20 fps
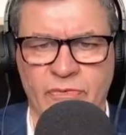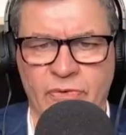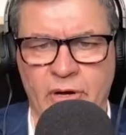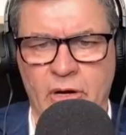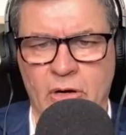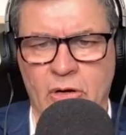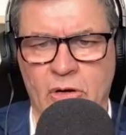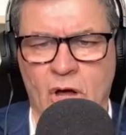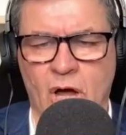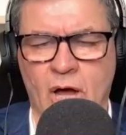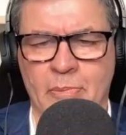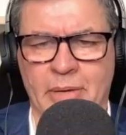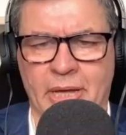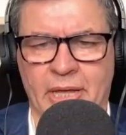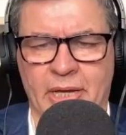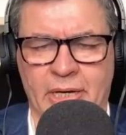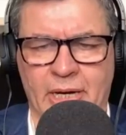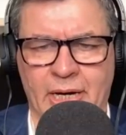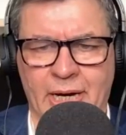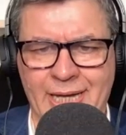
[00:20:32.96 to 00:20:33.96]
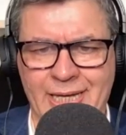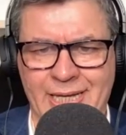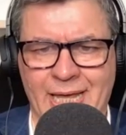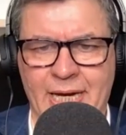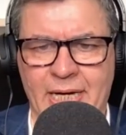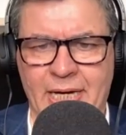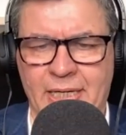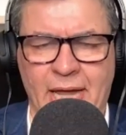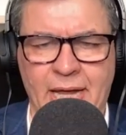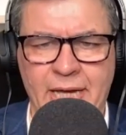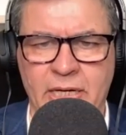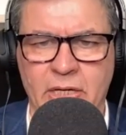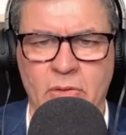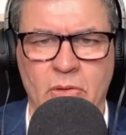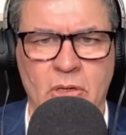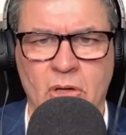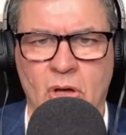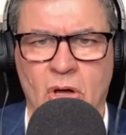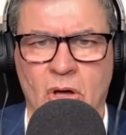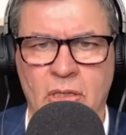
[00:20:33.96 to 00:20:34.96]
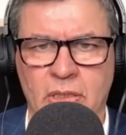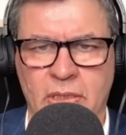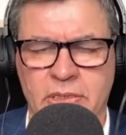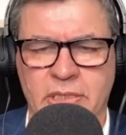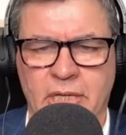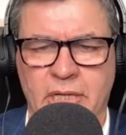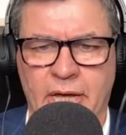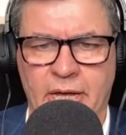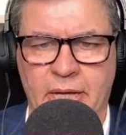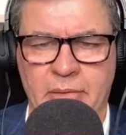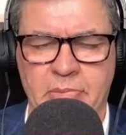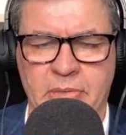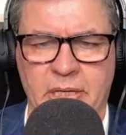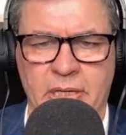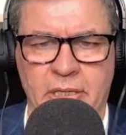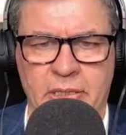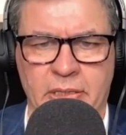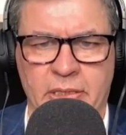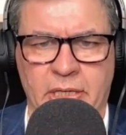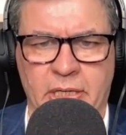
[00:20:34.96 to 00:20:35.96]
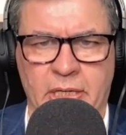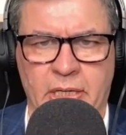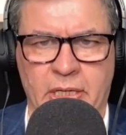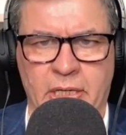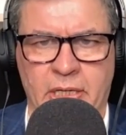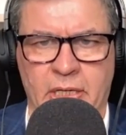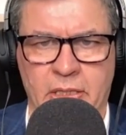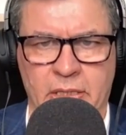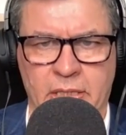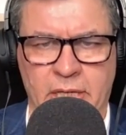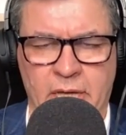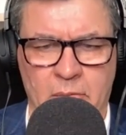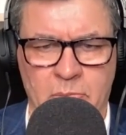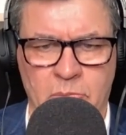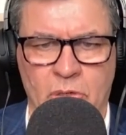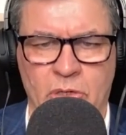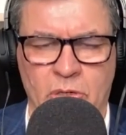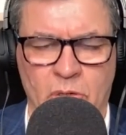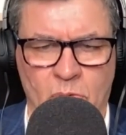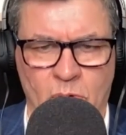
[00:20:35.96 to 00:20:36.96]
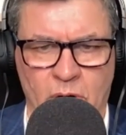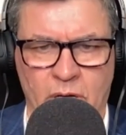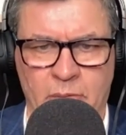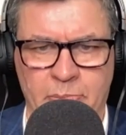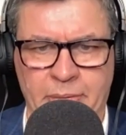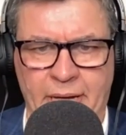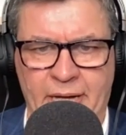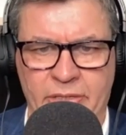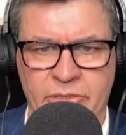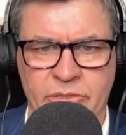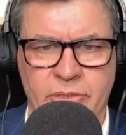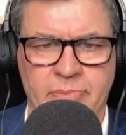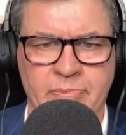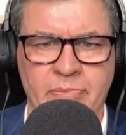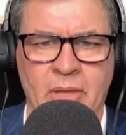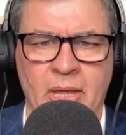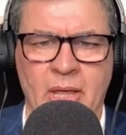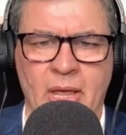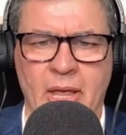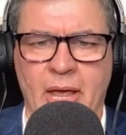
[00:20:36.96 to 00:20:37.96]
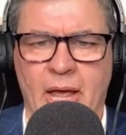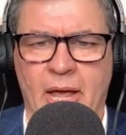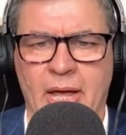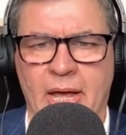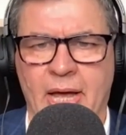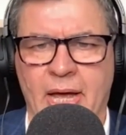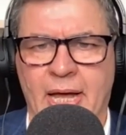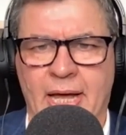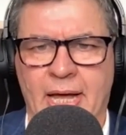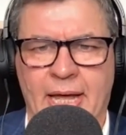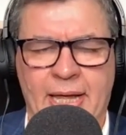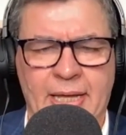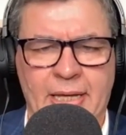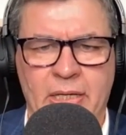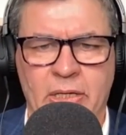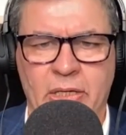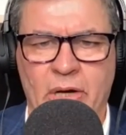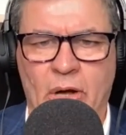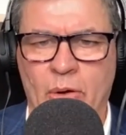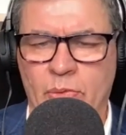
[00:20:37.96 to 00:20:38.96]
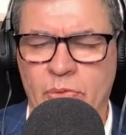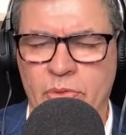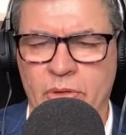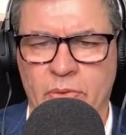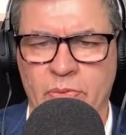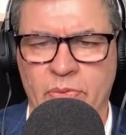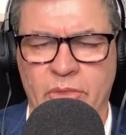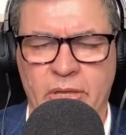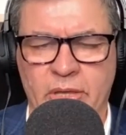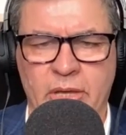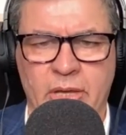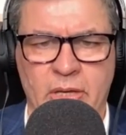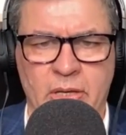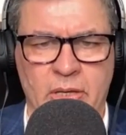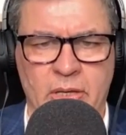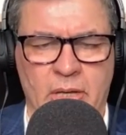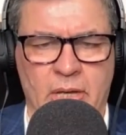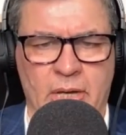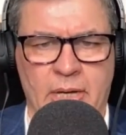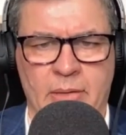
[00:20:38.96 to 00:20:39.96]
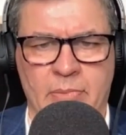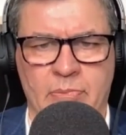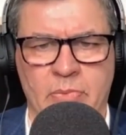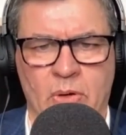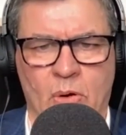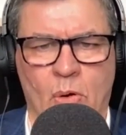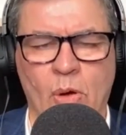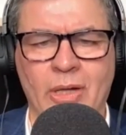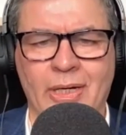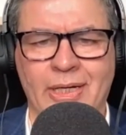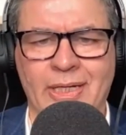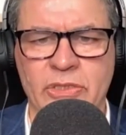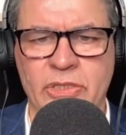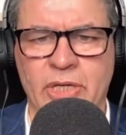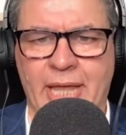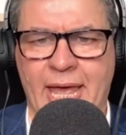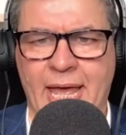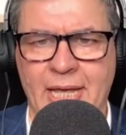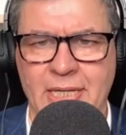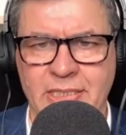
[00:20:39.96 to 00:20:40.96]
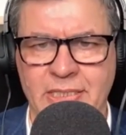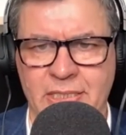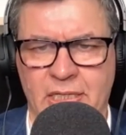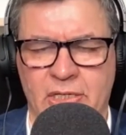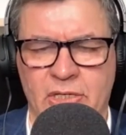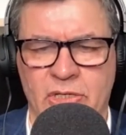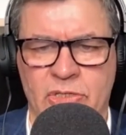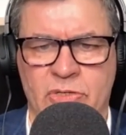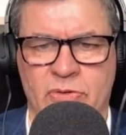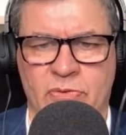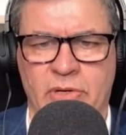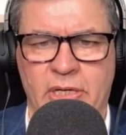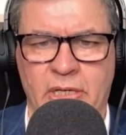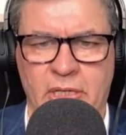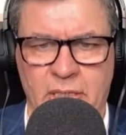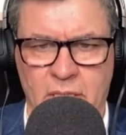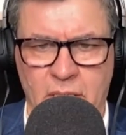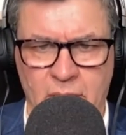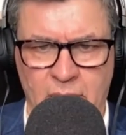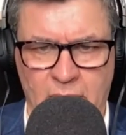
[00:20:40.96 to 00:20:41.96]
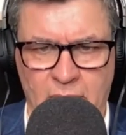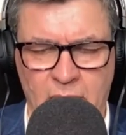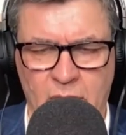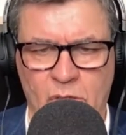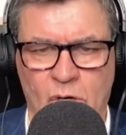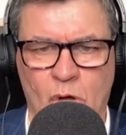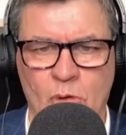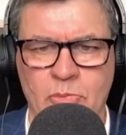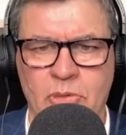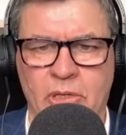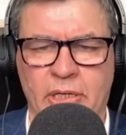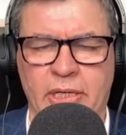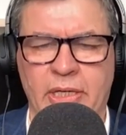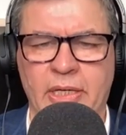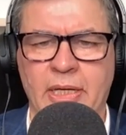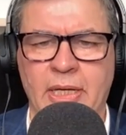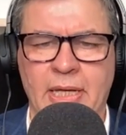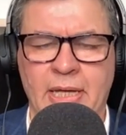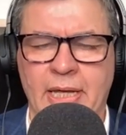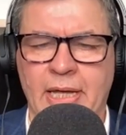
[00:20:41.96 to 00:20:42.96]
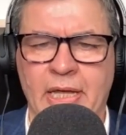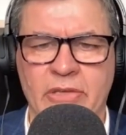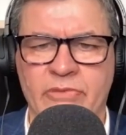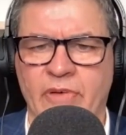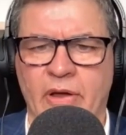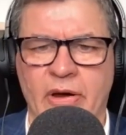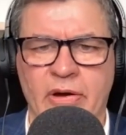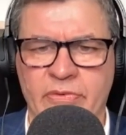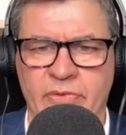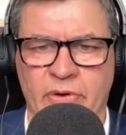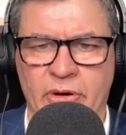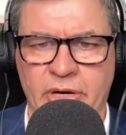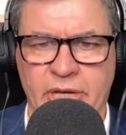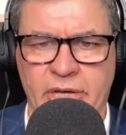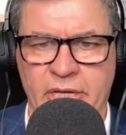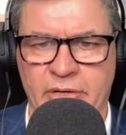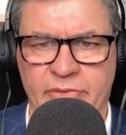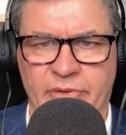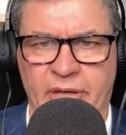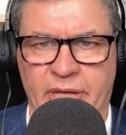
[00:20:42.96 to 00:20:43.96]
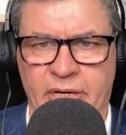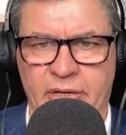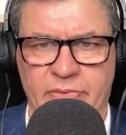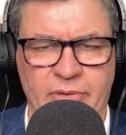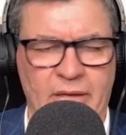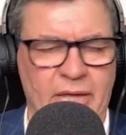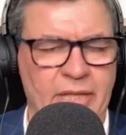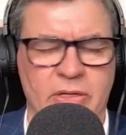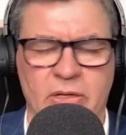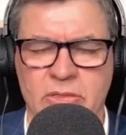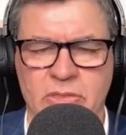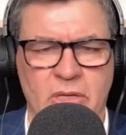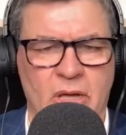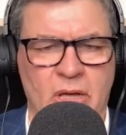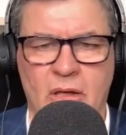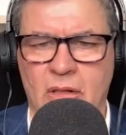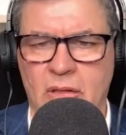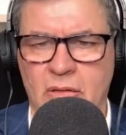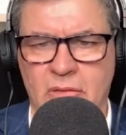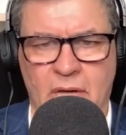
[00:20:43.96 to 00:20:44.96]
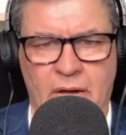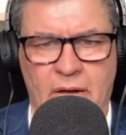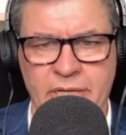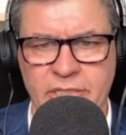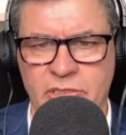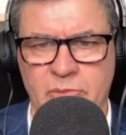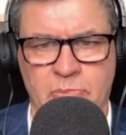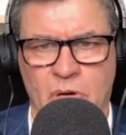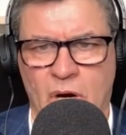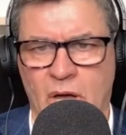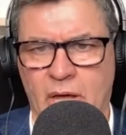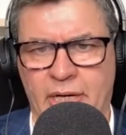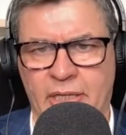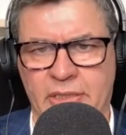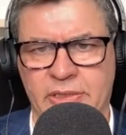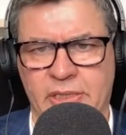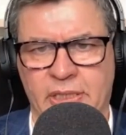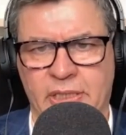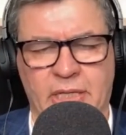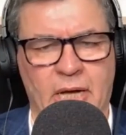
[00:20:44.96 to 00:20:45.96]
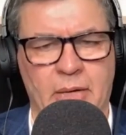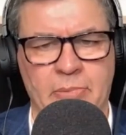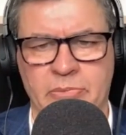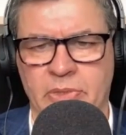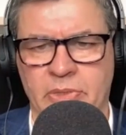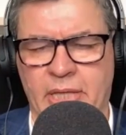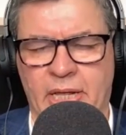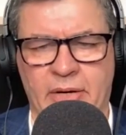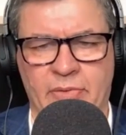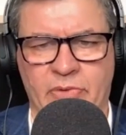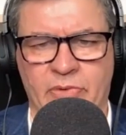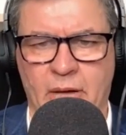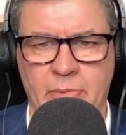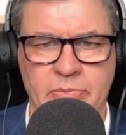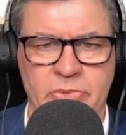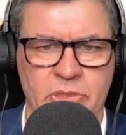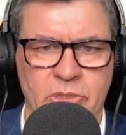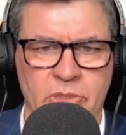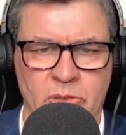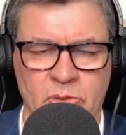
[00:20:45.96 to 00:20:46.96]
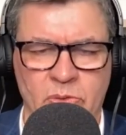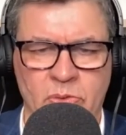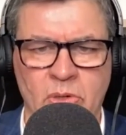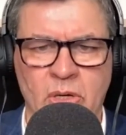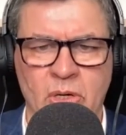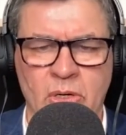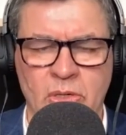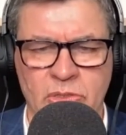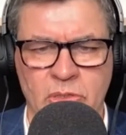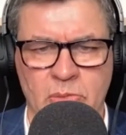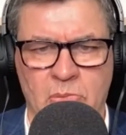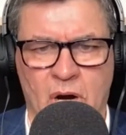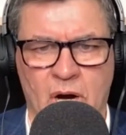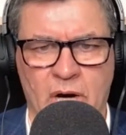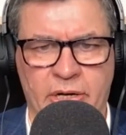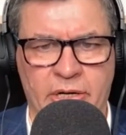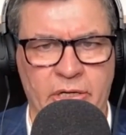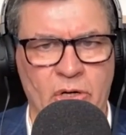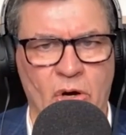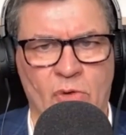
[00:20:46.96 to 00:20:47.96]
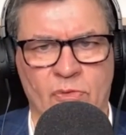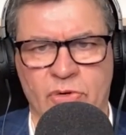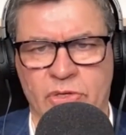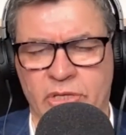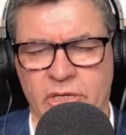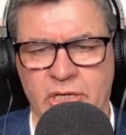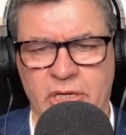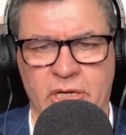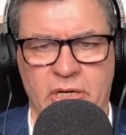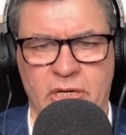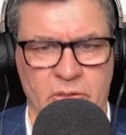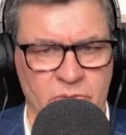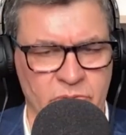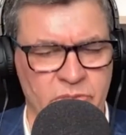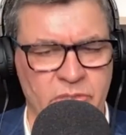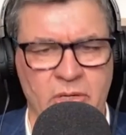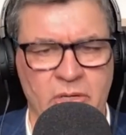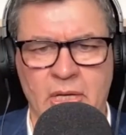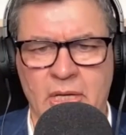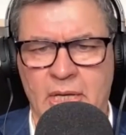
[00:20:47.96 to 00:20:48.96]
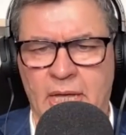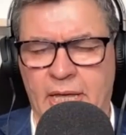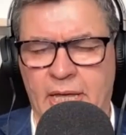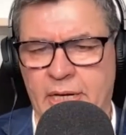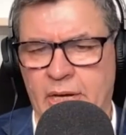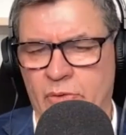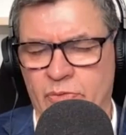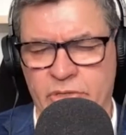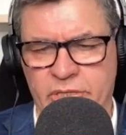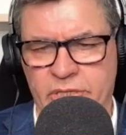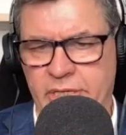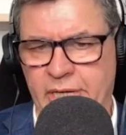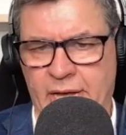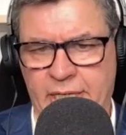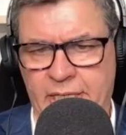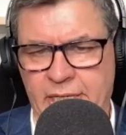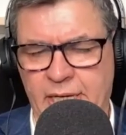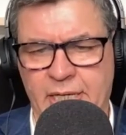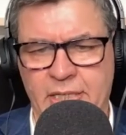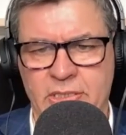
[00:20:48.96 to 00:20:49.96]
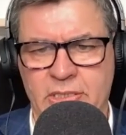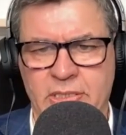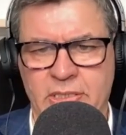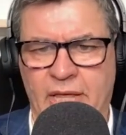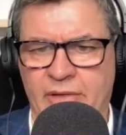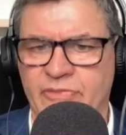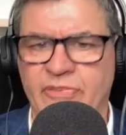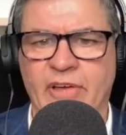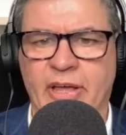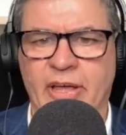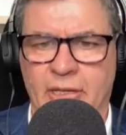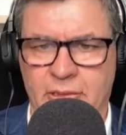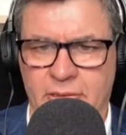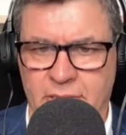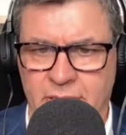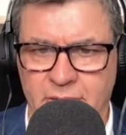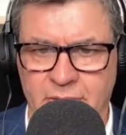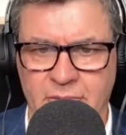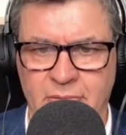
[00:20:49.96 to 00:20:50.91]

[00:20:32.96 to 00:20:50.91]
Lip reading: a fair comment, and I get it, and I hear it all the time in the Alberta oil patch. You know, the oil and gas industry globally is very, very innovative, and there's all kinds of products that have come to market over the years and over the decades that failed.